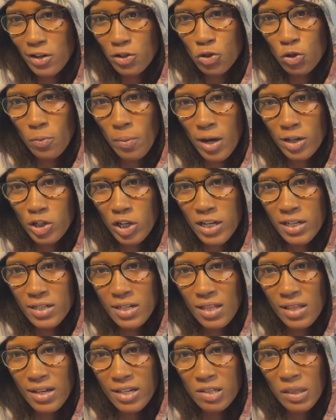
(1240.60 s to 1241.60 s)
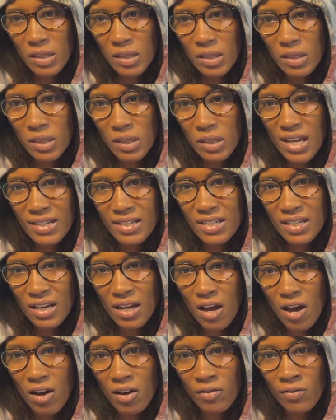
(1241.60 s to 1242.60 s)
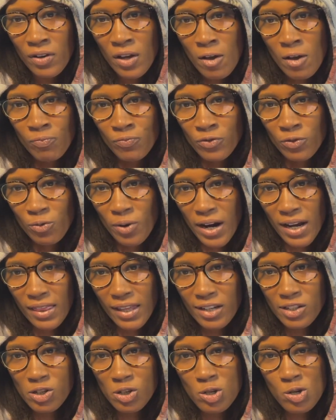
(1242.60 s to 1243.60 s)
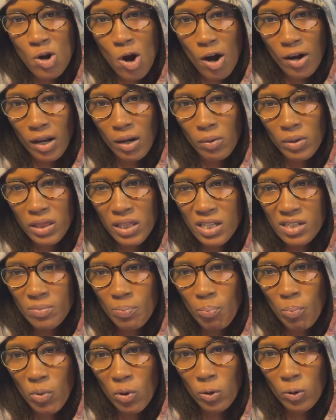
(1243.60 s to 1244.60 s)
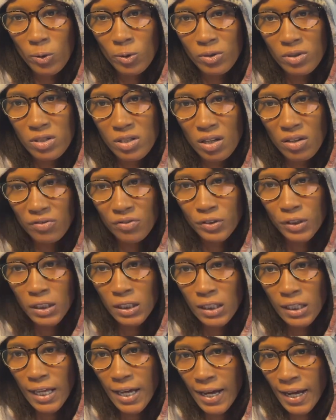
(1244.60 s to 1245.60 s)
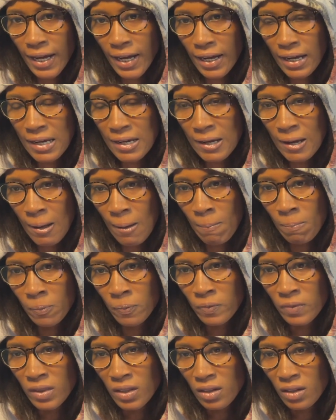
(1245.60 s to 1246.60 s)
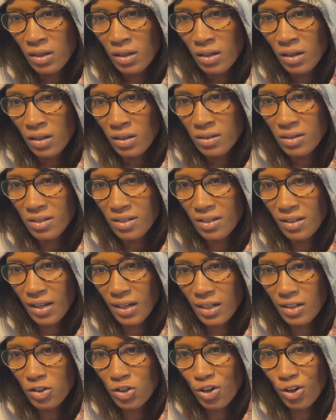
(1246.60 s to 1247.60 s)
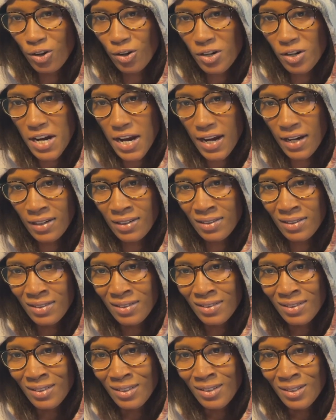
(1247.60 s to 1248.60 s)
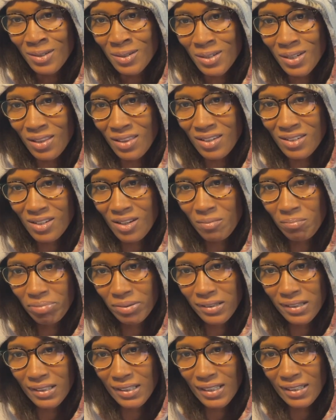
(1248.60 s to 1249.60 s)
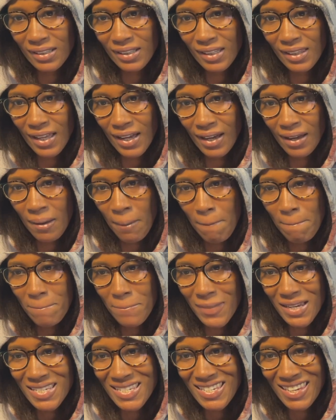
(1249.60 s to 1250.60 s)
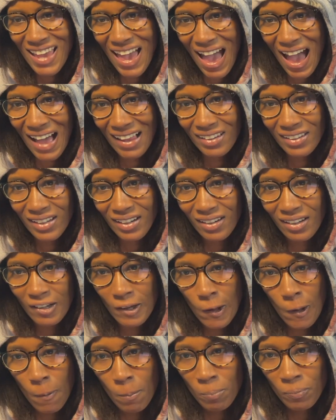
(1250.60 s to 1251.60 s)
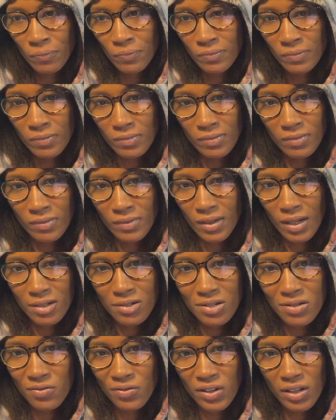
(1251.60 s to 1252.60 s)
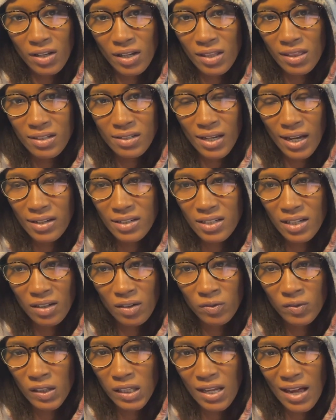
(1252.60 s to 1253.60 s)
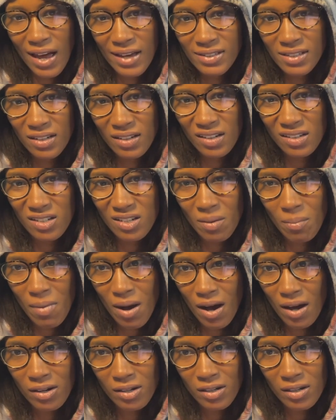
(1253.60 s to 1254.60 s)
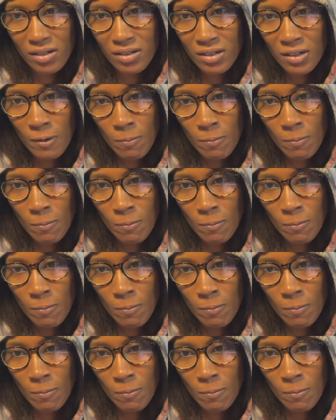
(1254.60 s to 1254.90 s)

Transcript: too much into this, but this idea of, right, like starting with these molds of clay to like turning to this completely like metallic. I just feel like this idea of classic into modern